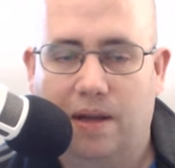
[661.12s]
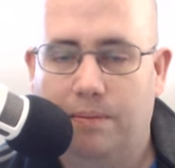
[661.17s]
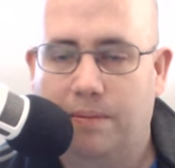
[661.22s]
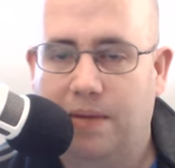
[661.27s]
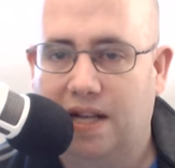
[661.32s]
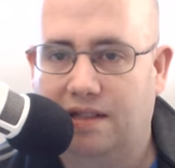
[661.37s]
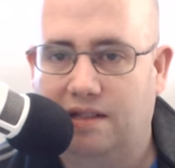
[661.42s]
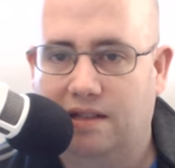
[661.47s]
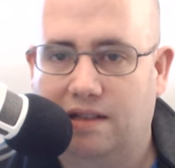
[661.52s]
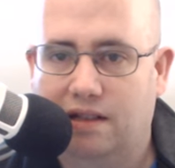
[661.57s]
bit
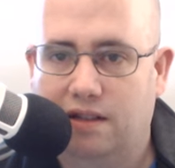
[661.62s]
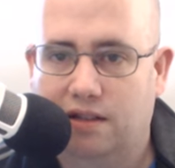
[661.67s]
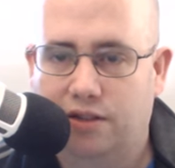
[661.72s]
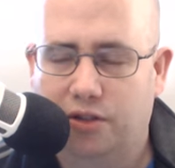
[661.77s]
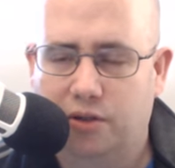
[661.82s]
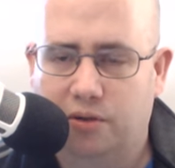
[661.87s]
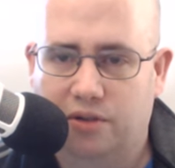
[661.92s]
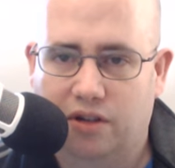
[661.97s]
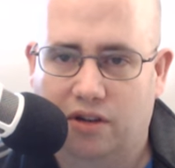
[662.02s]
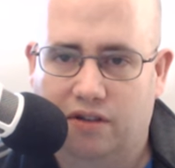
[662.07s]
better than
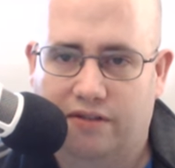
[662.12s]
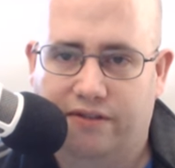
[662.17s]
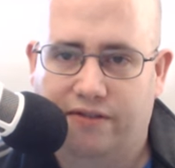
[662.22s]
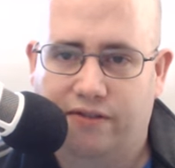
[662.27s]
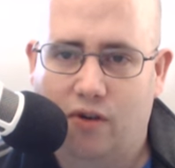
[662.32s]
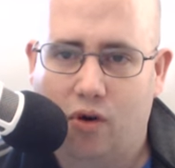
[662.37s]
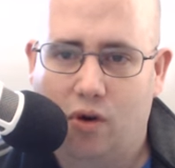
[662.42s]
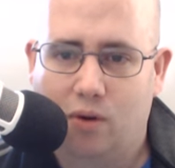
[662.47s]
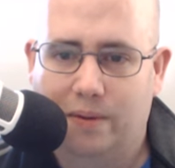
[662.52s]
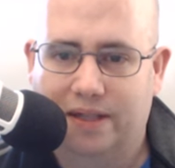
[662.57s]
DualShock
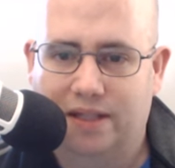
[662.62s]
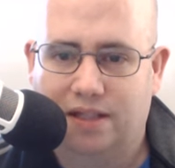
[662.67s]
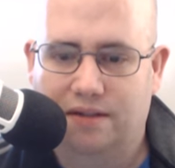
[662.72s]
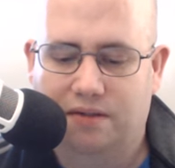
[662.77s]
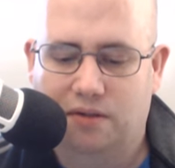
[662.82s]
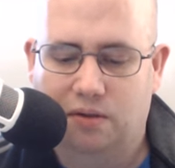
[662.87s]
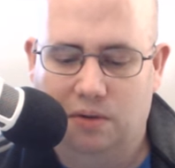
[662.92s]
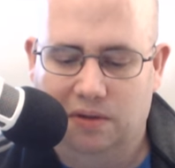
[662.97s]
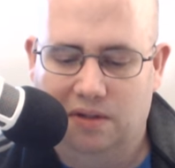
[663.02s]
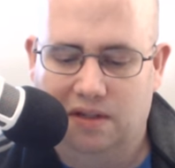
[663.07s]
4, which
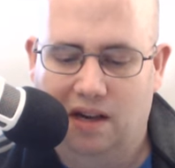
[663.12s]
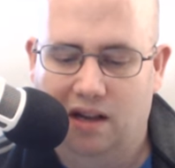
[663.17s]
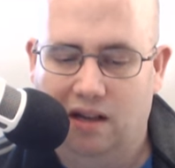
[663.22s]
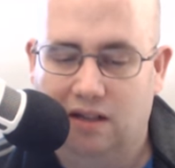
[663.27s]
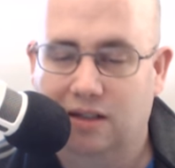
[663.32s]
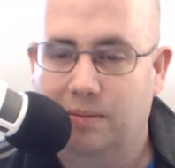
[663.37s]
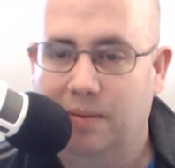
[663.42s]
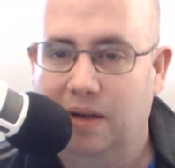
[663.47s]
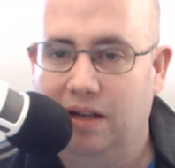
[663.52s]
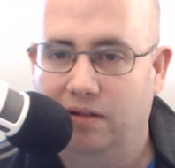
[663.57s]
of course
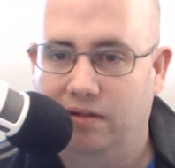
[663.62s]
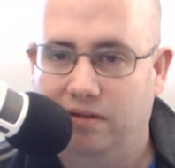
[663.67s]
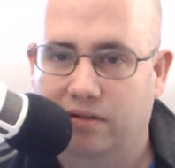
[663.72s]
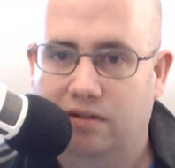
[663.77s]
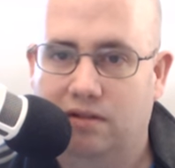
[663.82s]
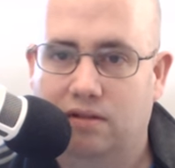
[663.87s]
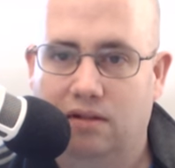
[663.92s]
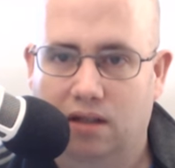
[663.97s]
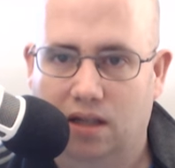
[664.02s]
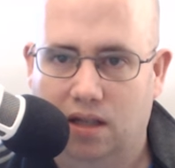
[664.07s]
lasts about
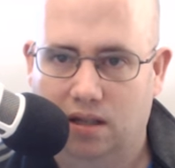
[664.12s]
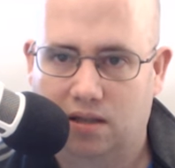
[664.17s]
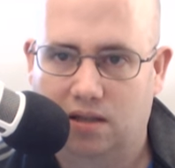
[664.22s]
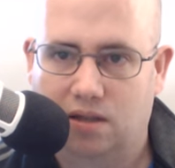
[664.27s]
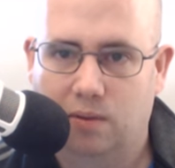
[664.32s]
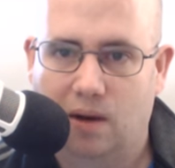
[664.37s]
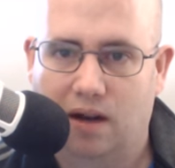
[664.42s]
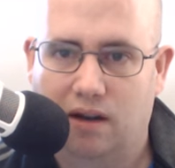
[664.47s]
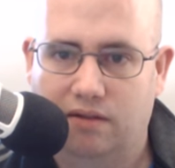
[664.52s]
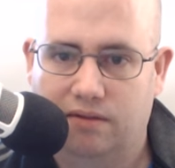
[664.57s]
you know
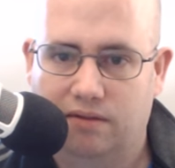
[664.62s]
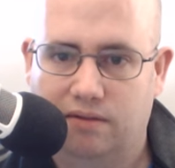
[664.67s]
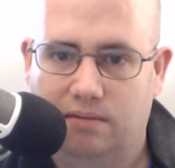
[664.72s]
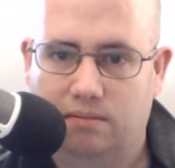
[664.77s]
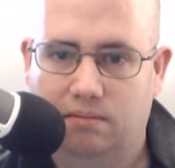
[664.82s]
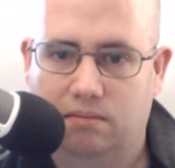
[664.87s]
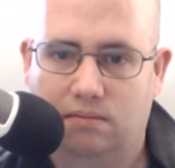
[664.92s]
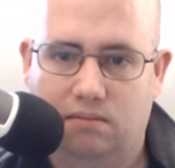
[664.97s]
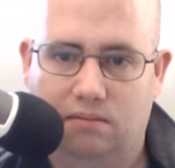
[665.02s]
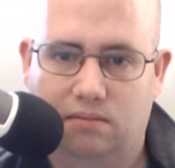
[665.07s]
12,
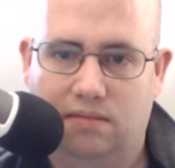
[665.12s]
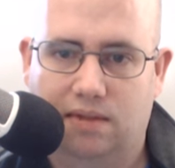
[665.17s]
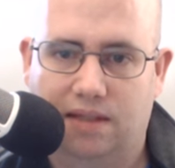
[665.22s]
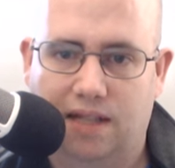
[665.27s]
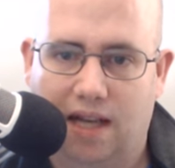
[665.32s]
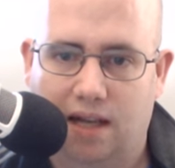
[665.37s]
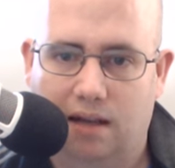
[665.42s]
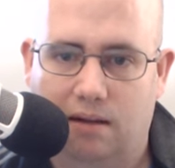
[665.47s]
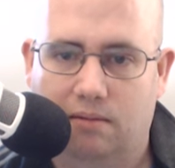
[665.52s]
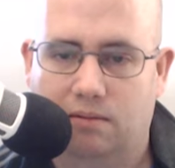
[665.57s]

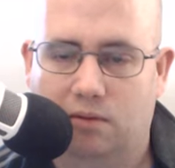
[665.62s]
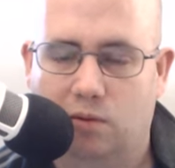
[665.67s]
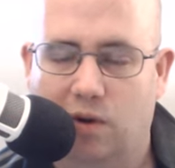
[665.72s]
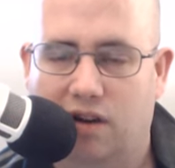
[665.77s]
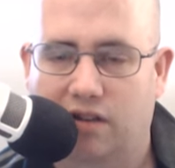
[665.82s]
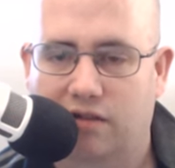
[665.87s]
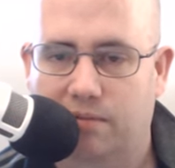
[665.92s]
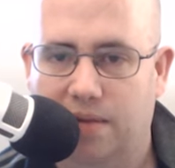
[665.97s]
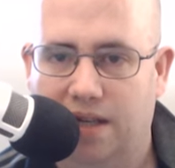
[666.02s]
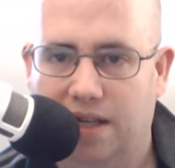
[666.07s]
uh,
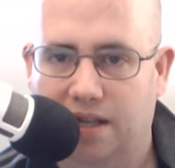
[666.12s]
12